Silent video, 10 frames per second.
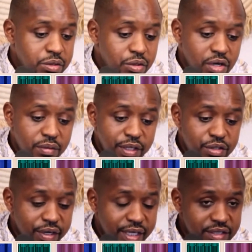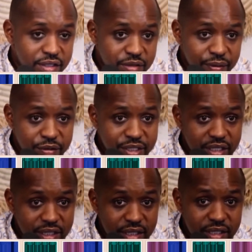told me to write a statement, which
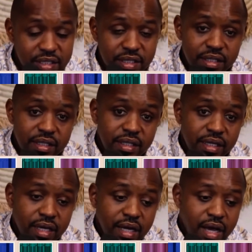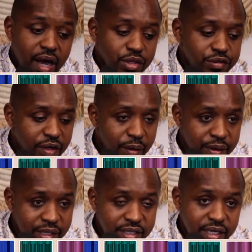I did. I was
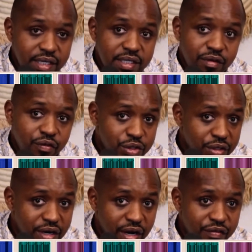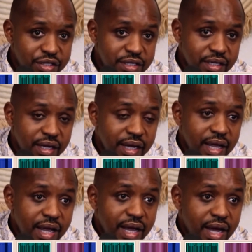fingerprinted, photographed,
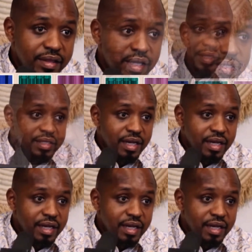and then they